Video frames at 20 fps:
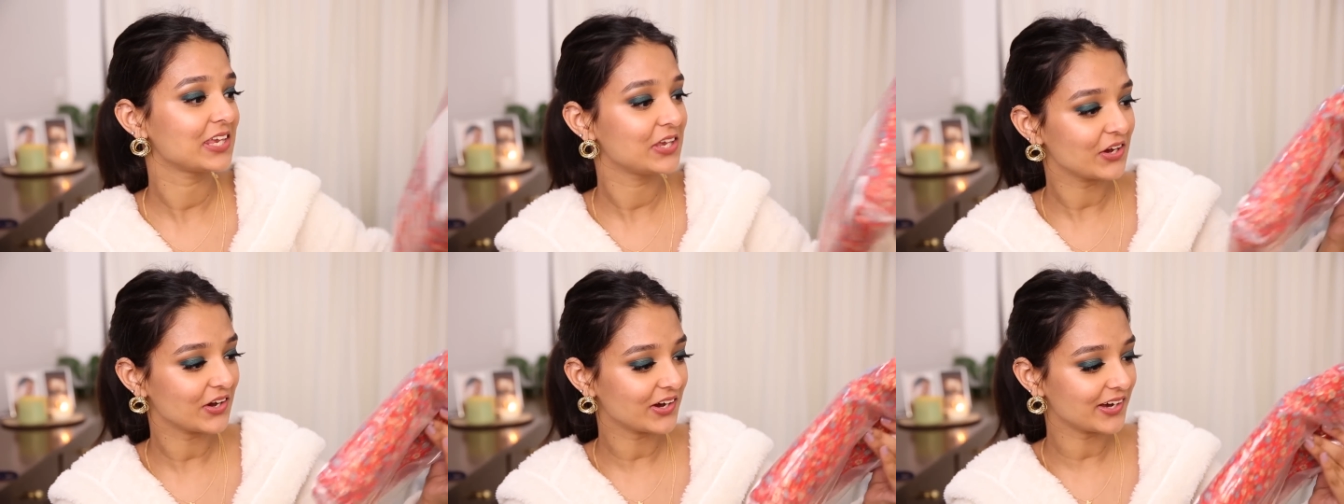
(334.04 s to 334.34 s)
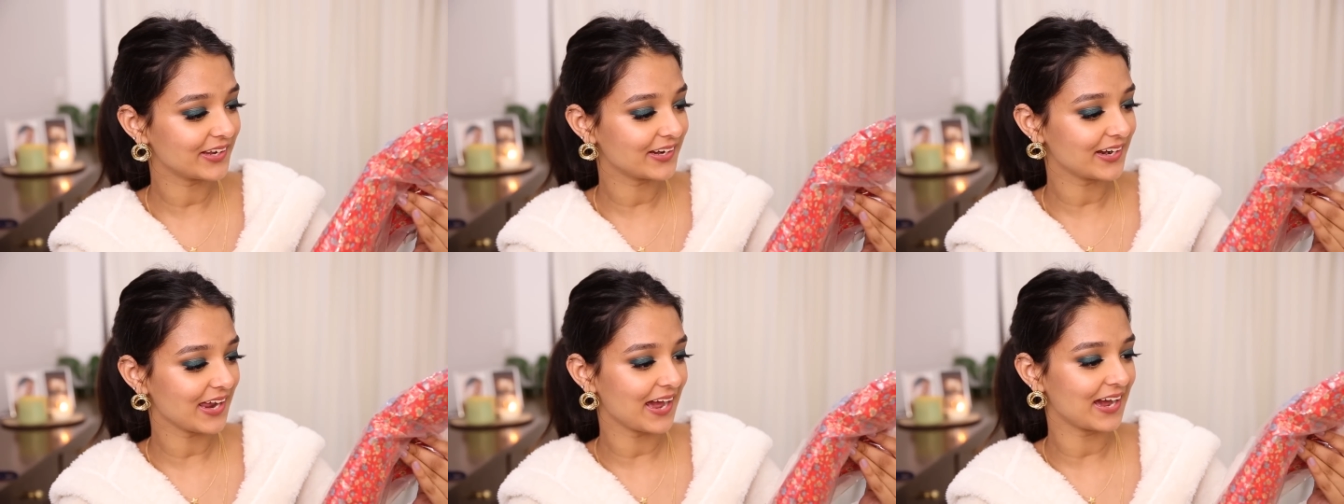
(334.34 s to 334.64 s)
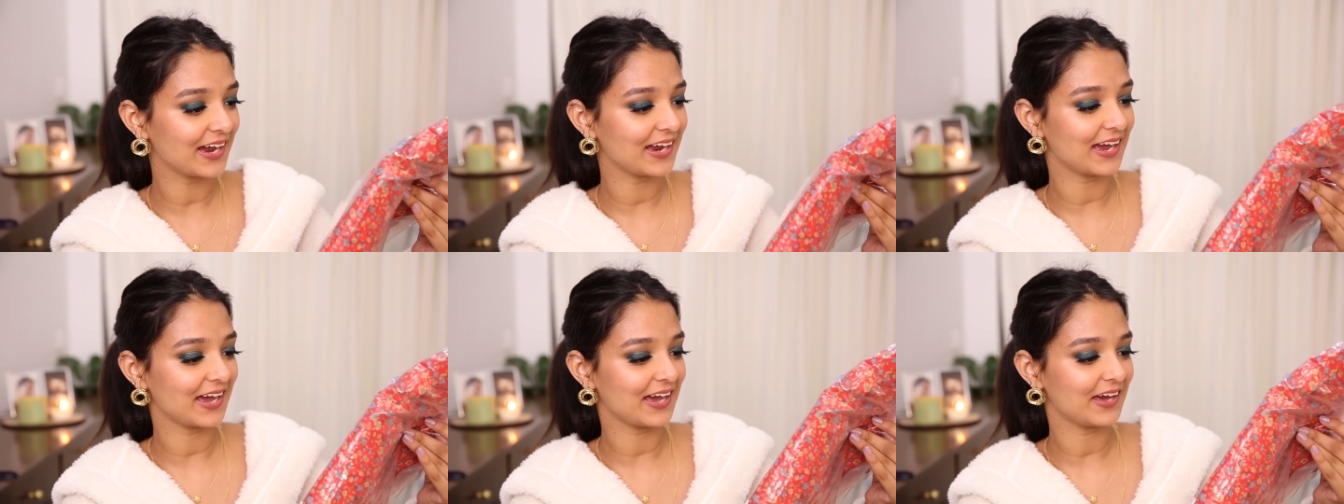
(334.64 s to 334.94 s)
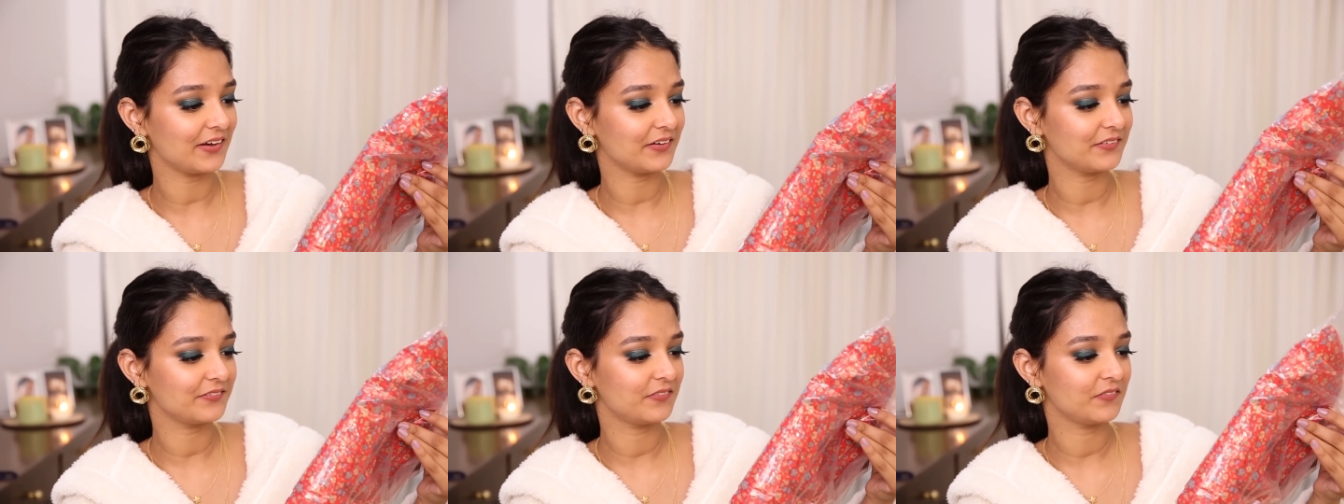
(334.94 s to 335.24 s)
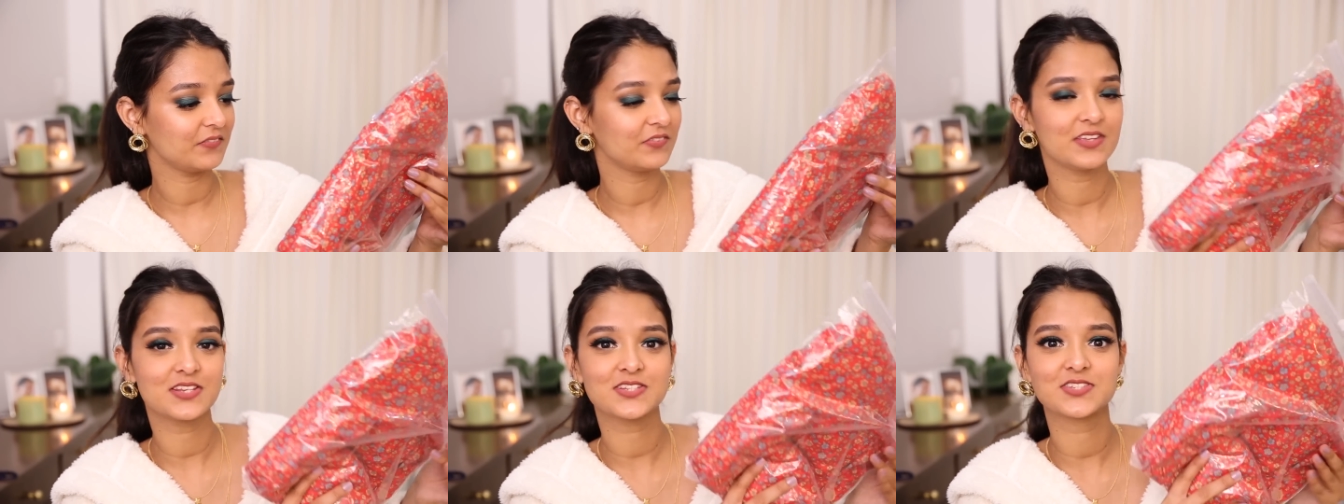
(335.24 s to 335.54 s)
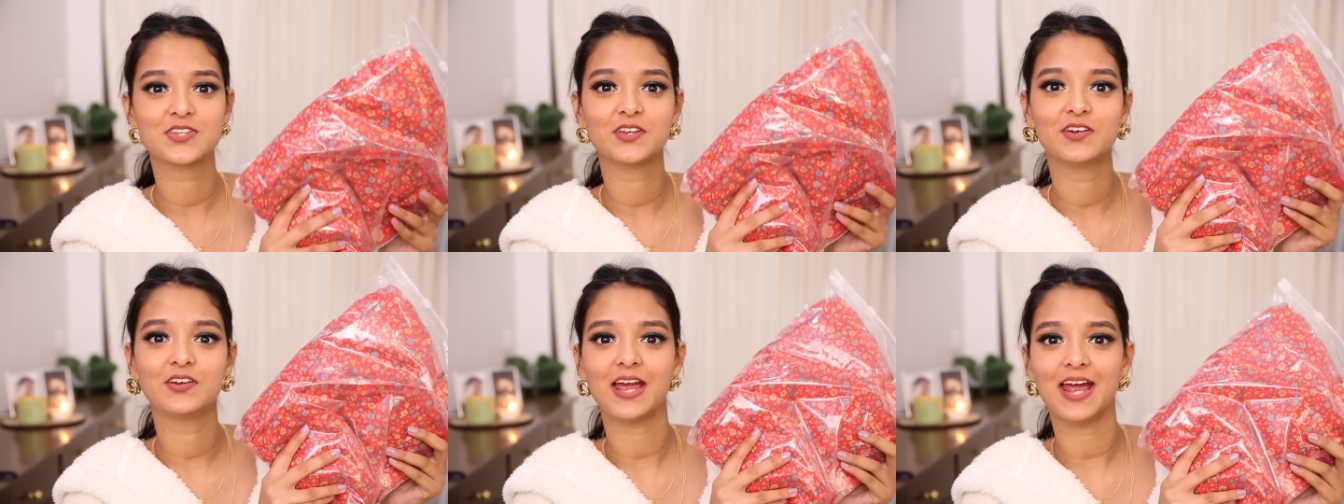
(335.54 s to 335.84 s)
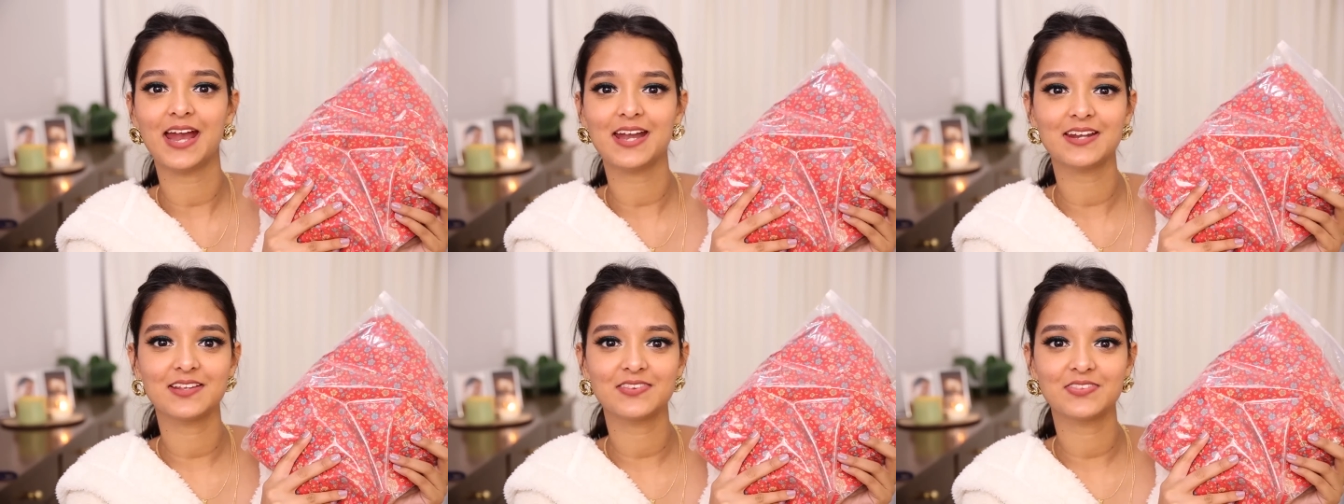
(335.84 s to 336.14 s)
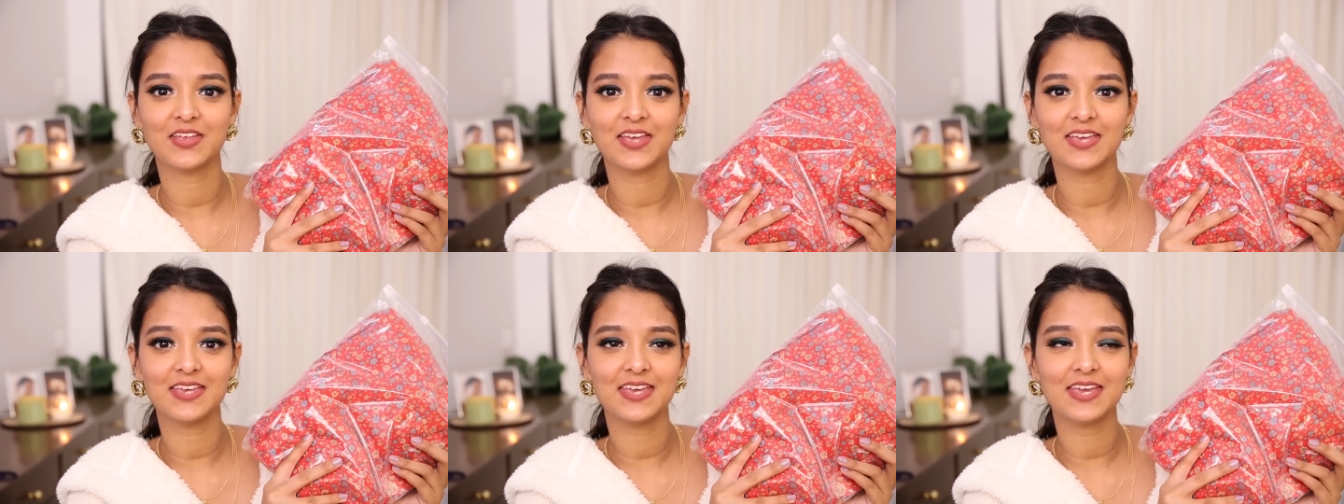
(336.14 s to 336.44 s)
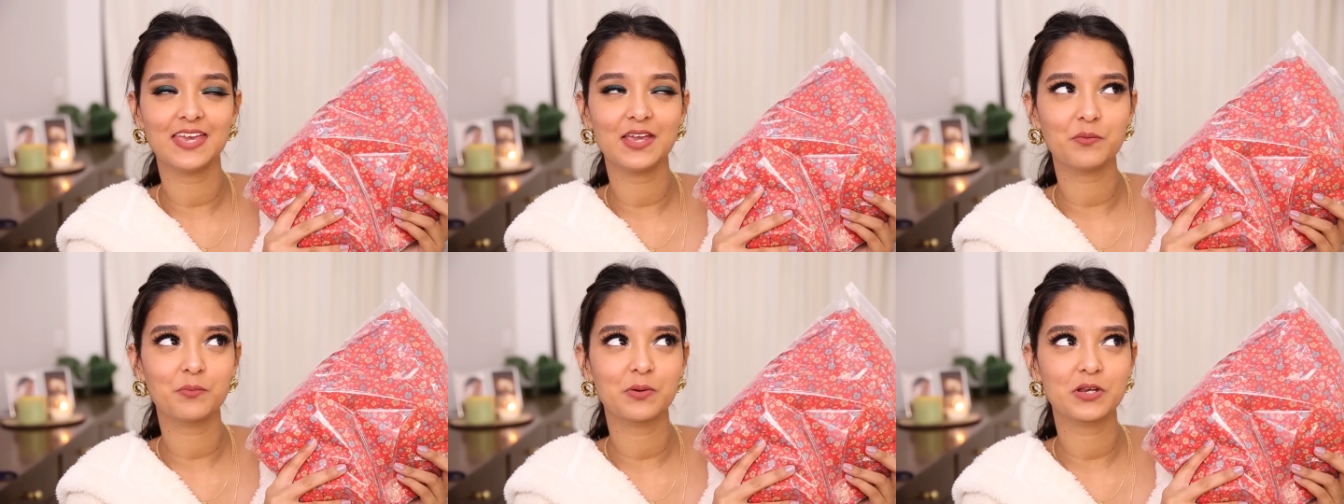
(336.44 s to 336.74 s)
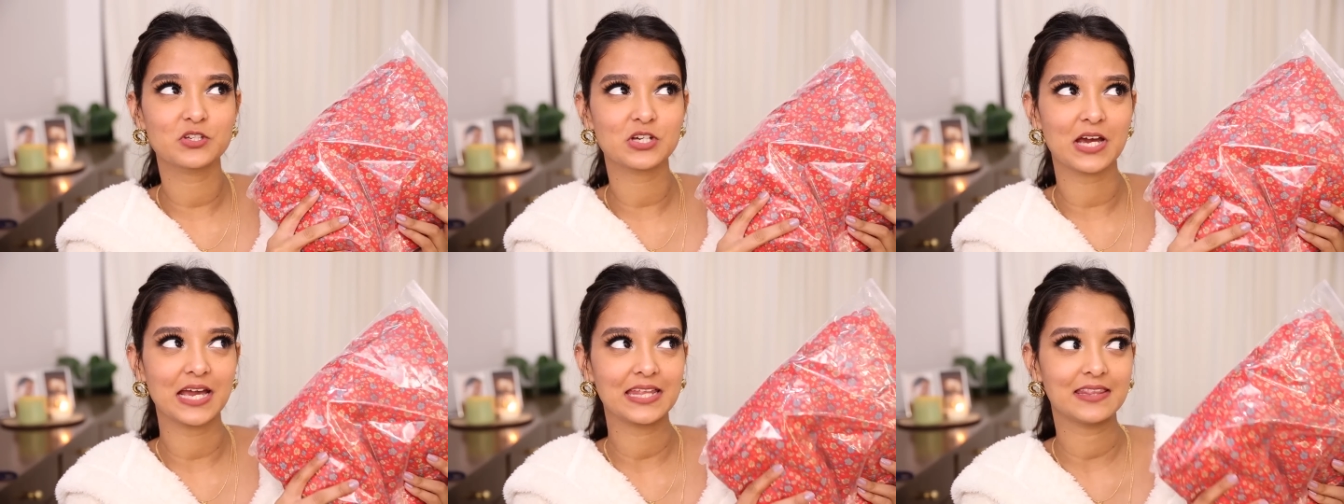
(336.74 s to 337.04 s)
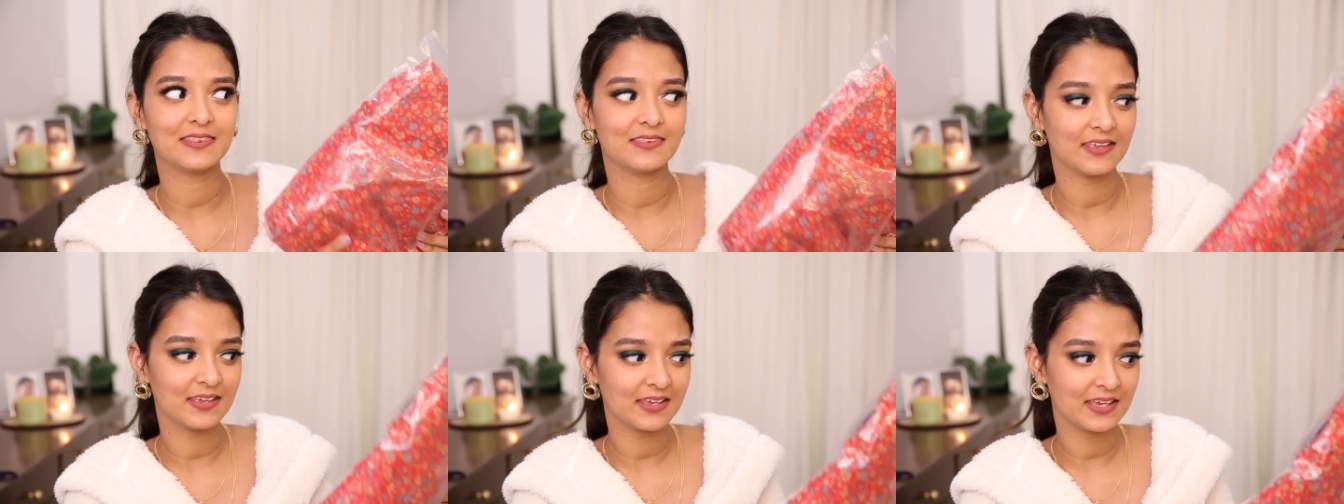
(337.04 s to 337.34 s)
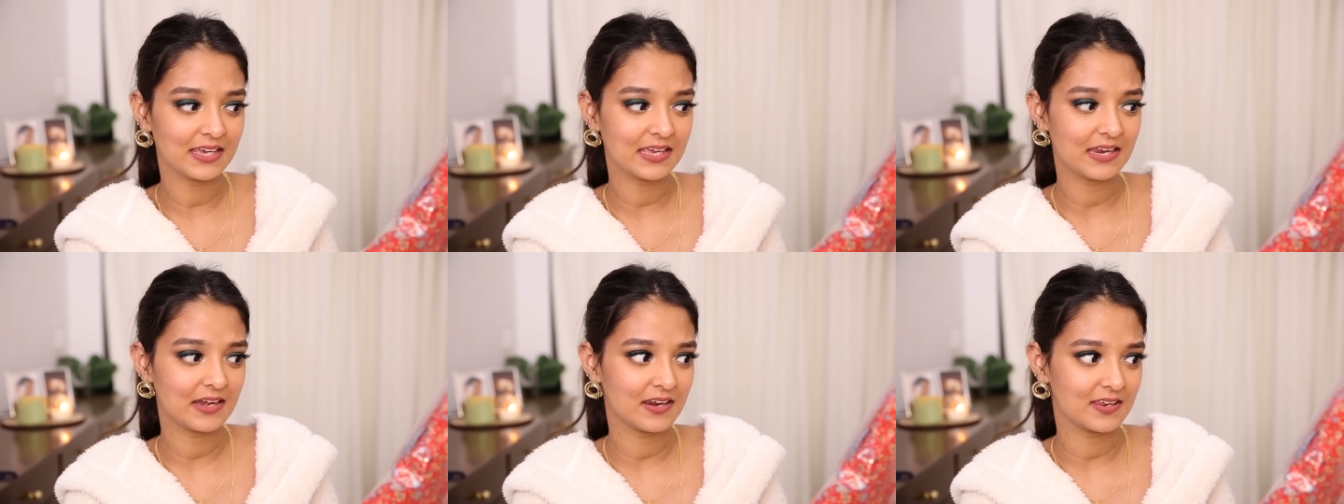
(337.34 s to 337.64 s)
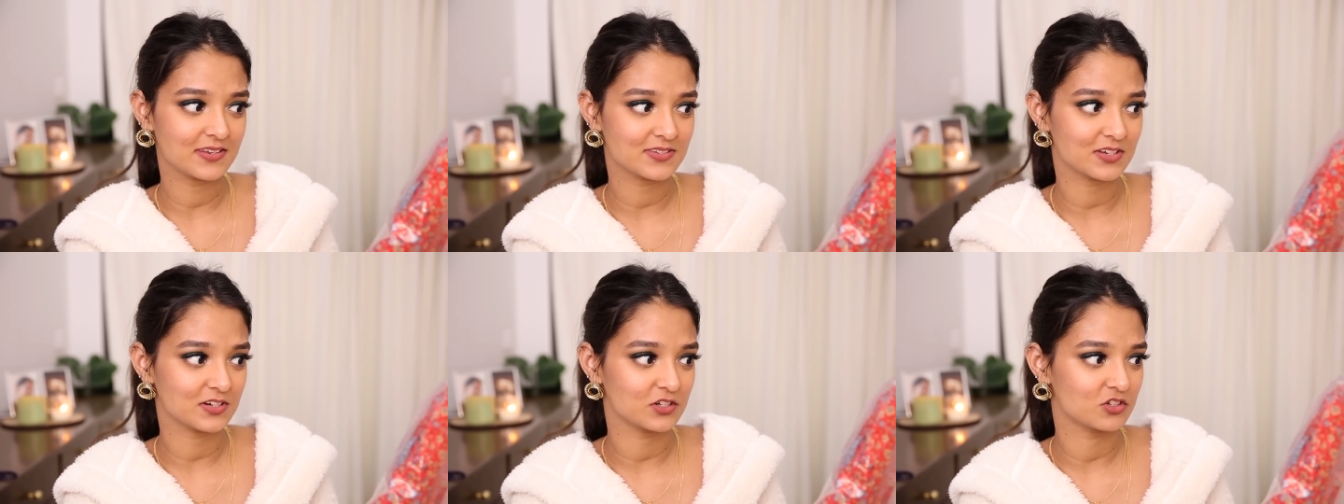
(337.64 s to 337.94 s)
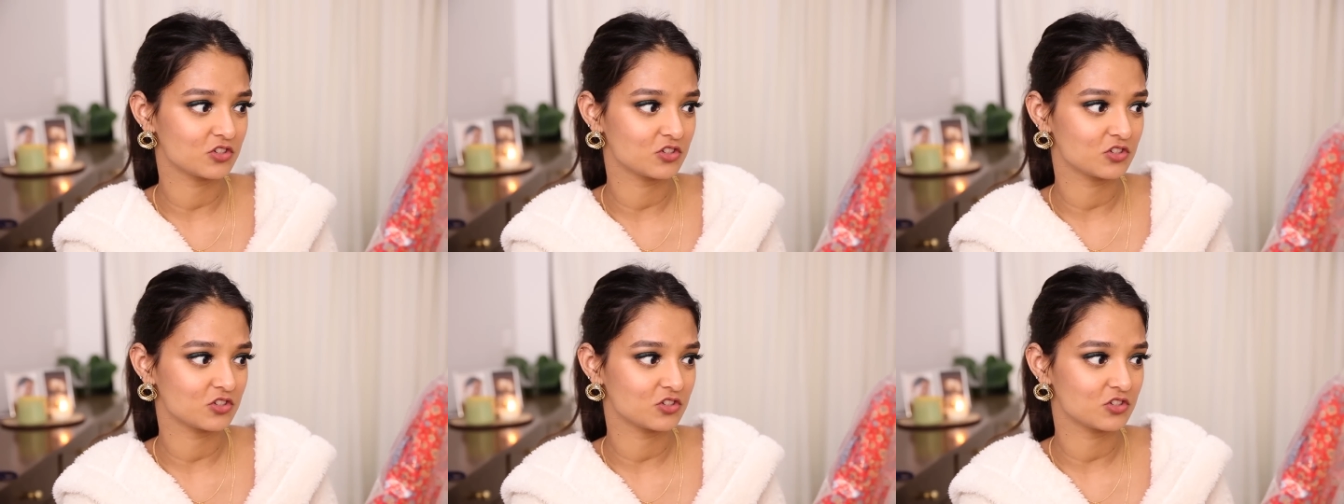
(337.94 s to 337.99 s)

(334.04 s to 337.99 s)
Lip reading: here I have this red thingy, which I think it is a